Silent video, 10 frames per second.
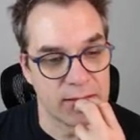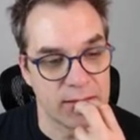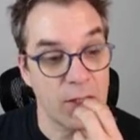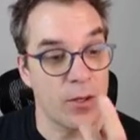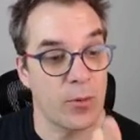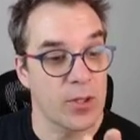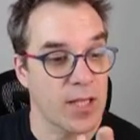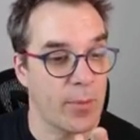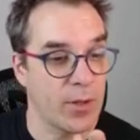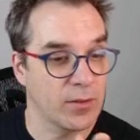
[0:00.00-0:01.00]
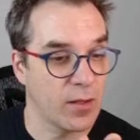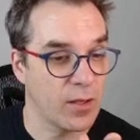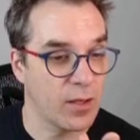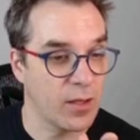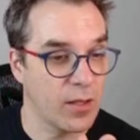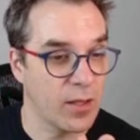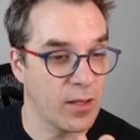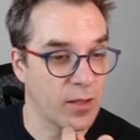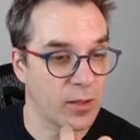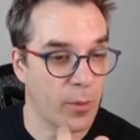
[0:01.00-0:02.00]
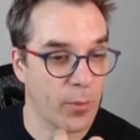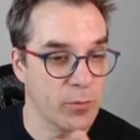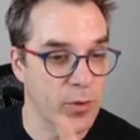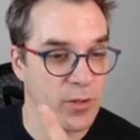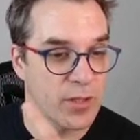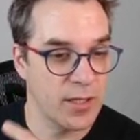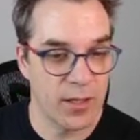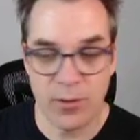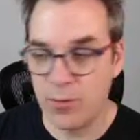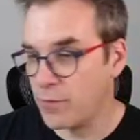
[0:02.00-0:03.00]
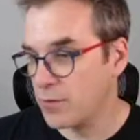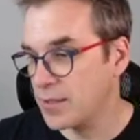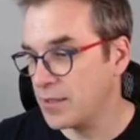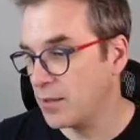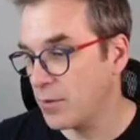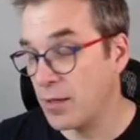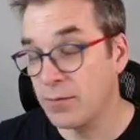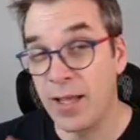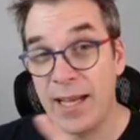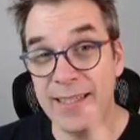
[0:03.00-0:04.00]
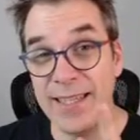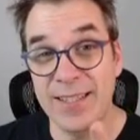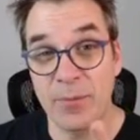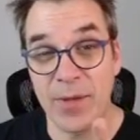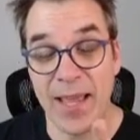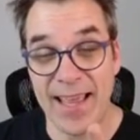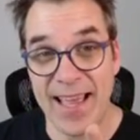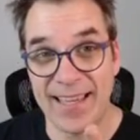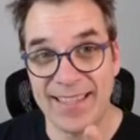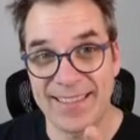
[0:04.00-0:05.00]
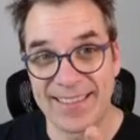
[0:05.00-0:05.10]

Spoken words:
Oh no, it was about Copper Birdie. I don't know if you're still around. I did some kayak